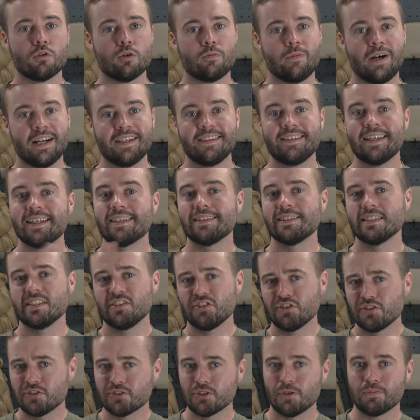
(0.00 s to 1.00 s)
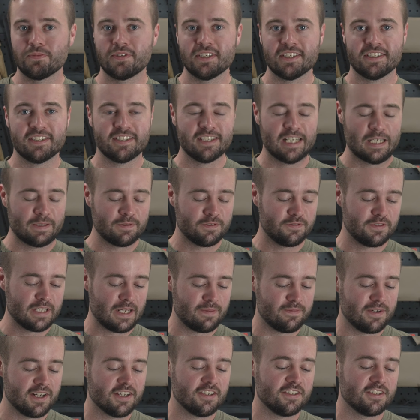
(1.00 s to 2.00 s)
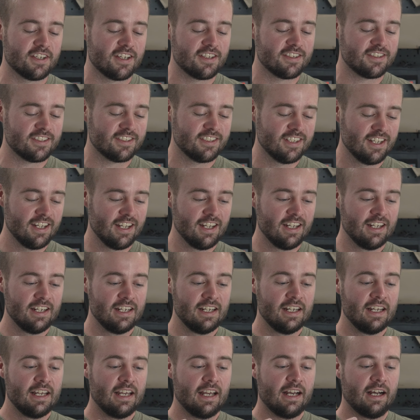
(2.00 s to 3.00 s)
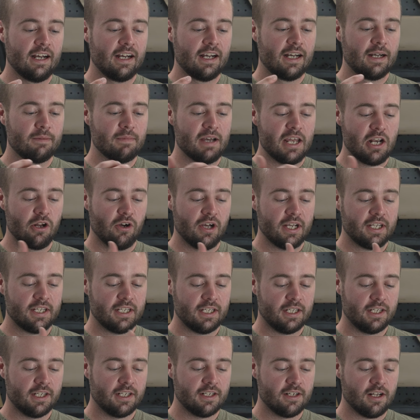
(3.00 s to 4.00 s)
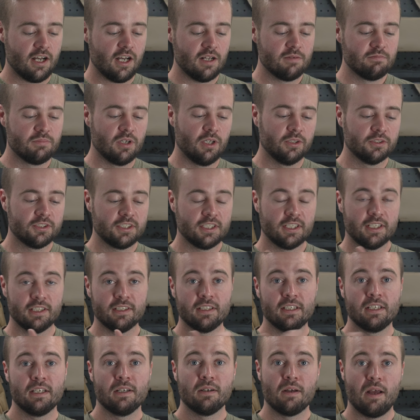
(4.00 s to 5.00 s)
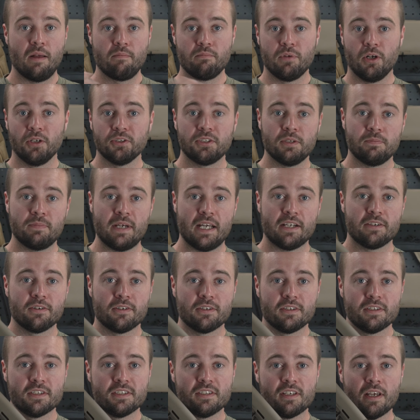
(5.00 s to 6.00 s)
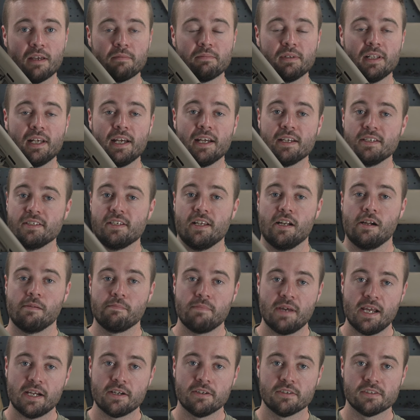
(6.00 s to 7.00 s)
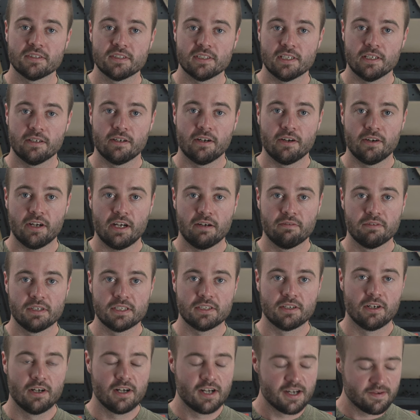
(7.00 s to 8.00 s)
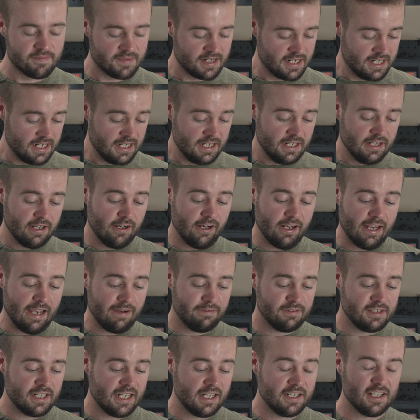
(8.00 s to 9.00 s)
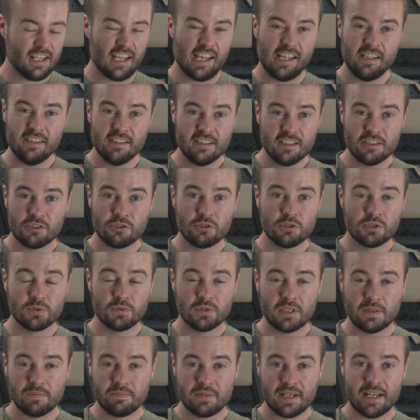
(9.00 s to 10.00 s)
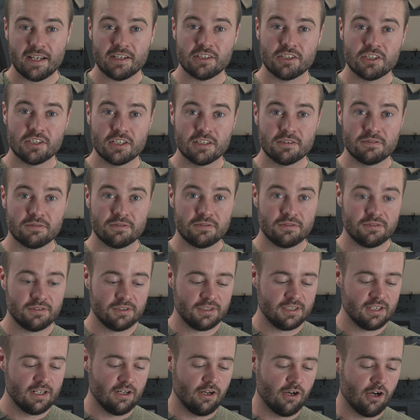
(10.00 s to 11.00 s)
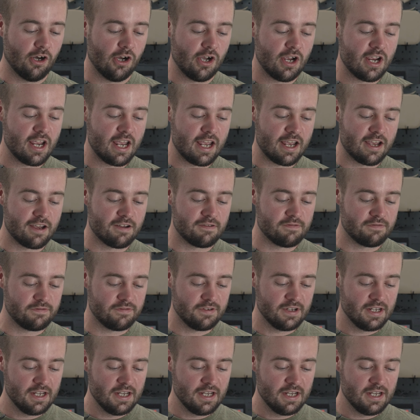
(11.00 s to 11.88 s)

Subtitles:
or my daily use optics setup, if that makes sense. And I can unbolt it and bolt it back on in the same place, and I'm back on zero every time. I haven't had any issues with impact shift. I have